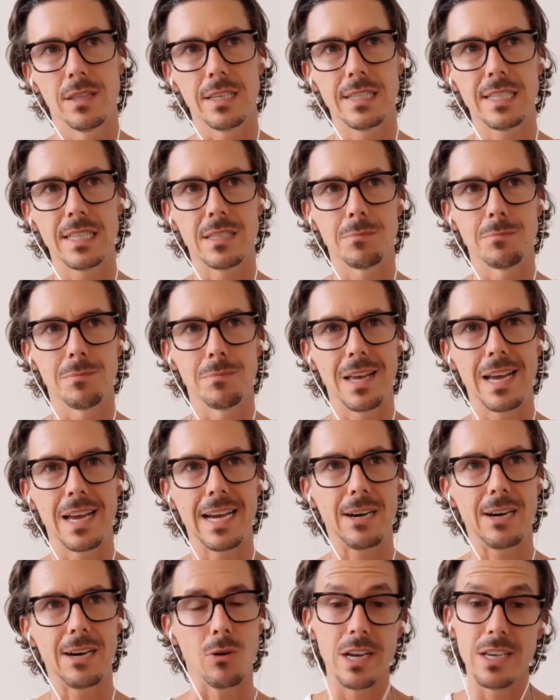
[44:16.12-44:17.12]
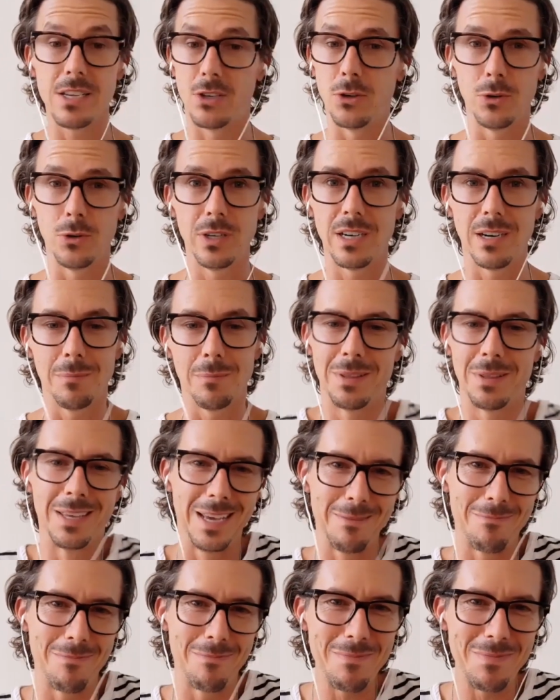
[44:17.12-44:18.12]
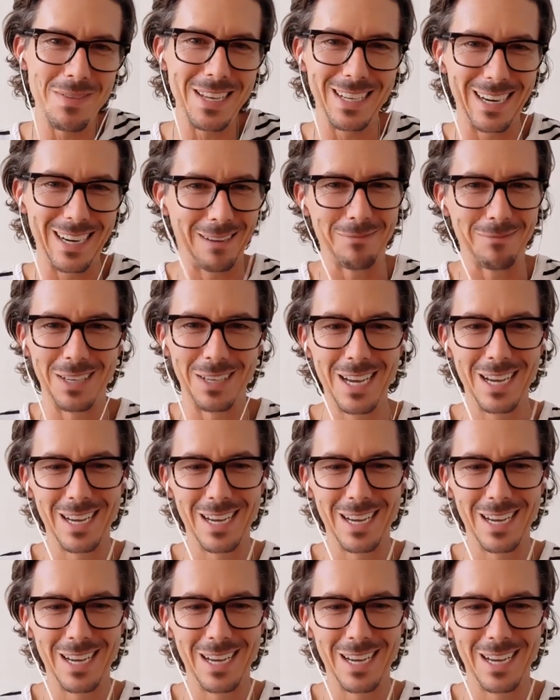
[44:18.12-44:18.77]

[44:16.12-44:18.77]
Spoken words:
this isn't how I do it. I'm thinking I'm